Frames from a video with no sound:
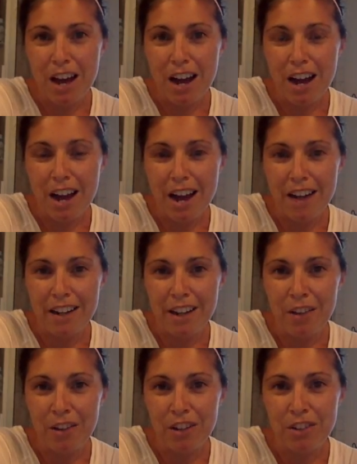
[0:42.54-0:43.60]
I had
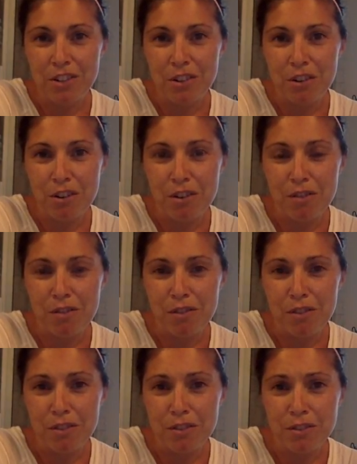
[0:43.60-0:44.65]
another concern of
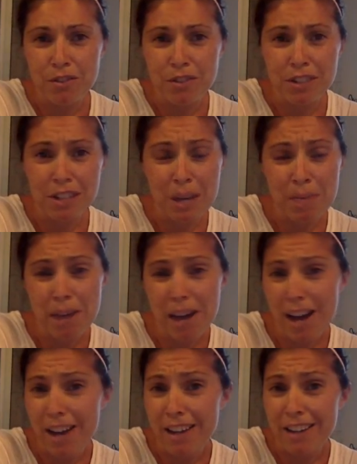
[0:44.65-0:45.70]

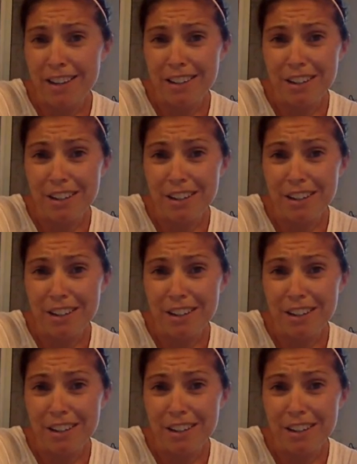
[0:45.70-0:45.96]
TMI,